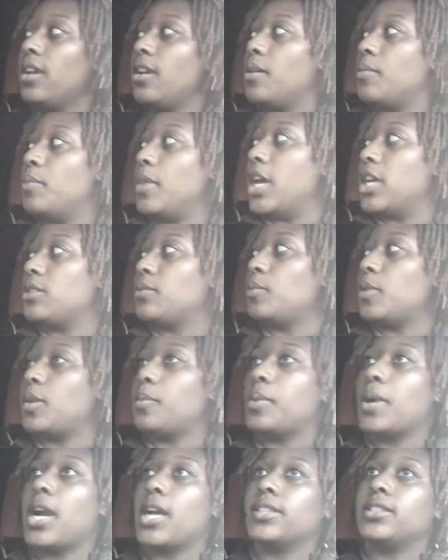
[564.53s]
Basketball
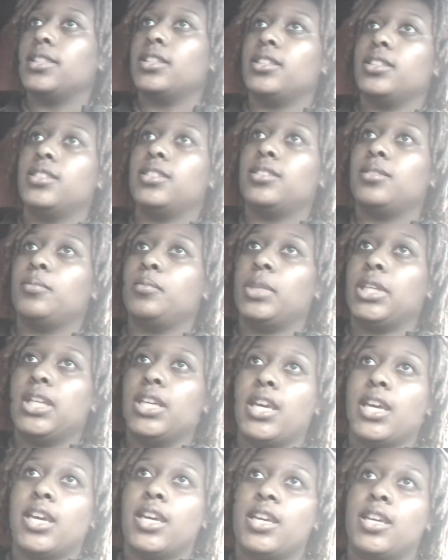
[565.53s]
practice
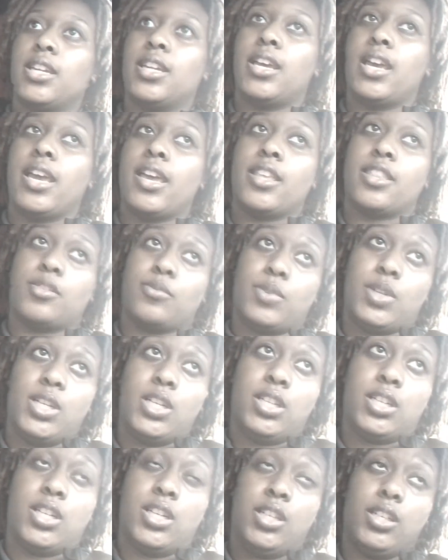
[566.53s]
began at 3
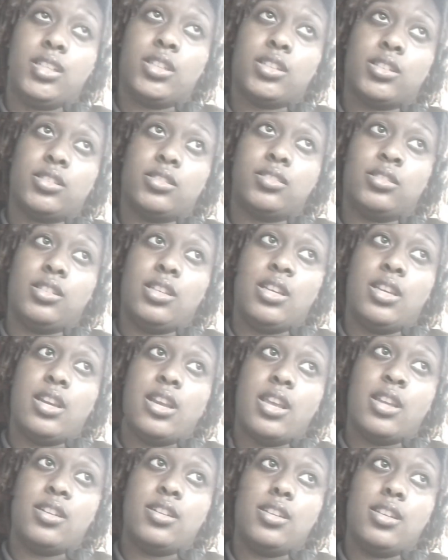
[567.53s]
o'clock. It
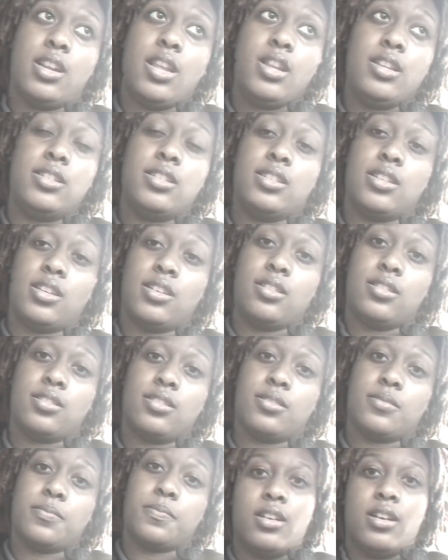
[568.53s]
ended at 6.
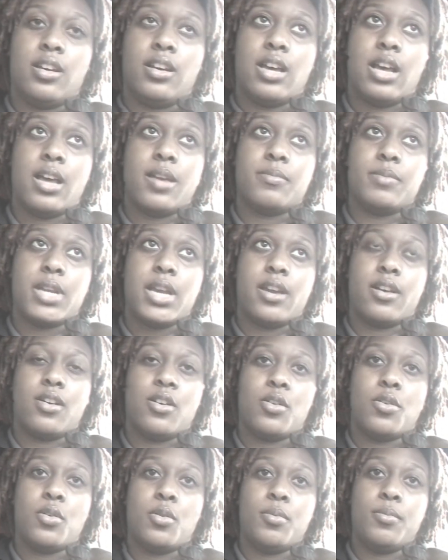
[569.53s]
I'm now
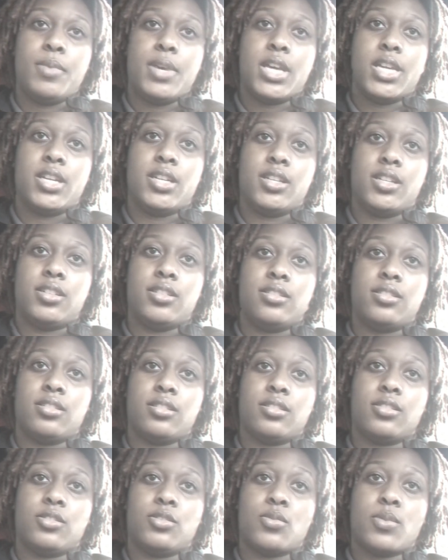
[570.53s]
home and it is
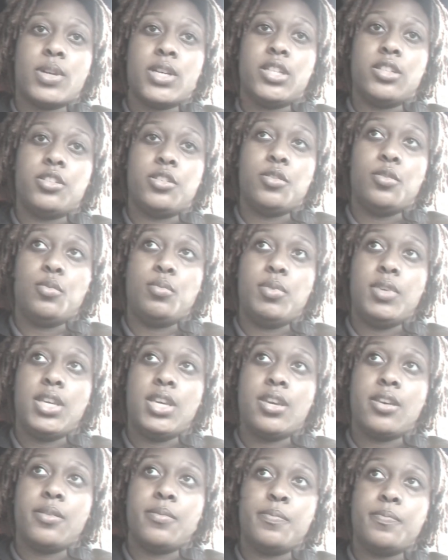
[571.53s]
6:22
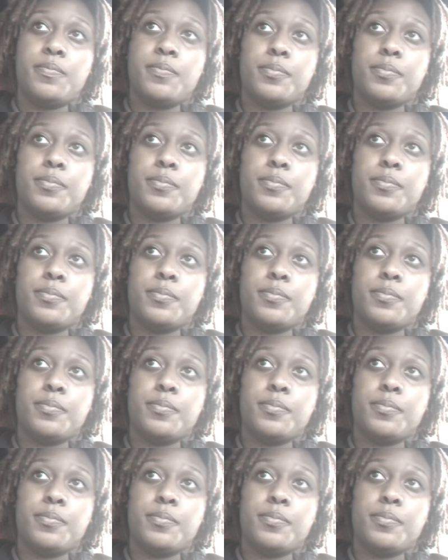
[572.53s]
p.m.